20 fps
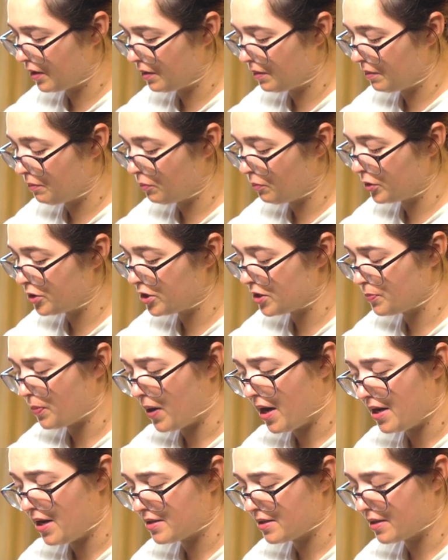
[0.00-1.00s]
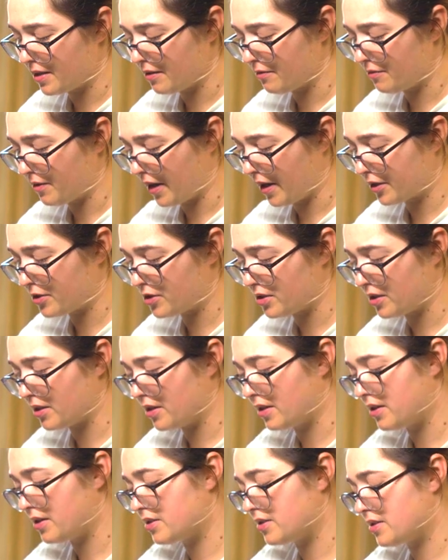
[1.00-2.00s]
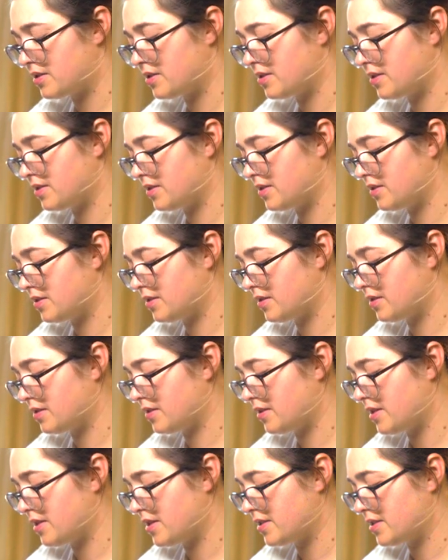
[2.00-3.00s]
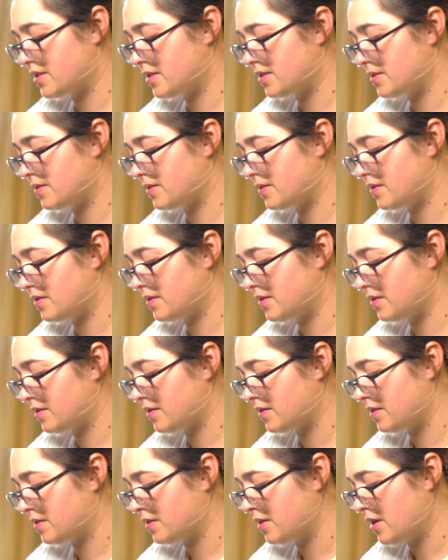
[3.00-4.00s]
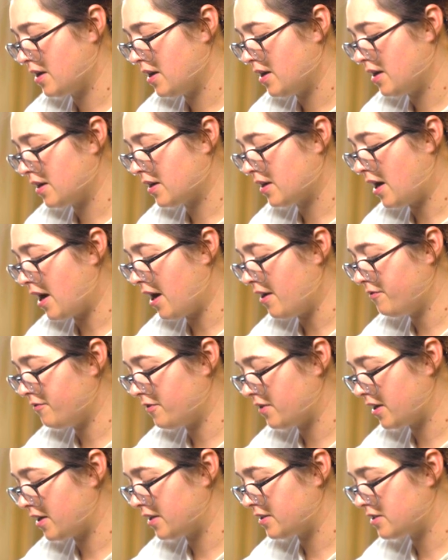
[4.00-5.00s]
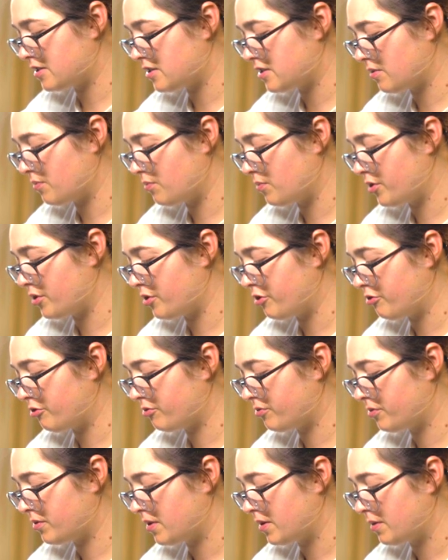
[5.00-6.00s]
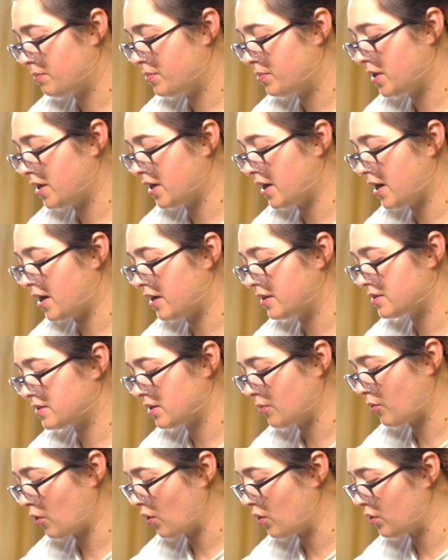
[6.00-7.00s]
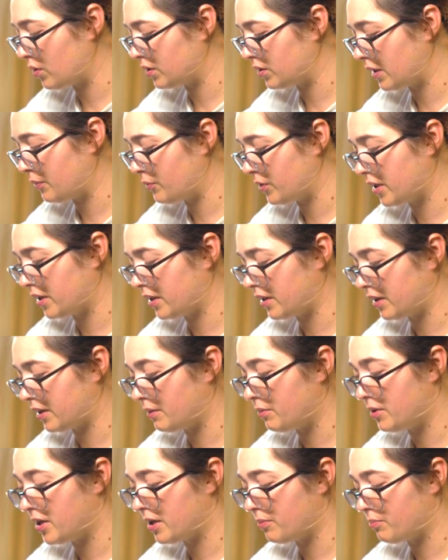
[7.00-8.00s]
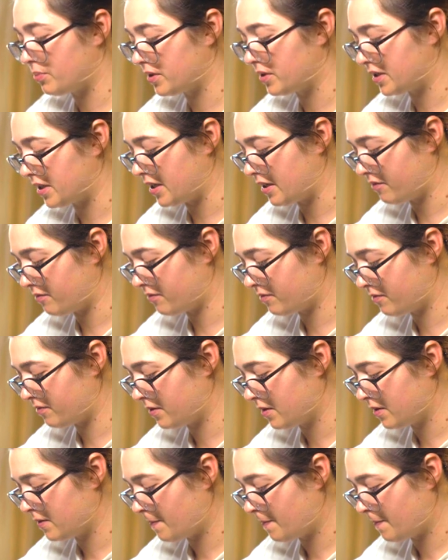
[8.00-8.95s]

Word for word: which is positive actually. There's this confidence to move beyond some old limiting belief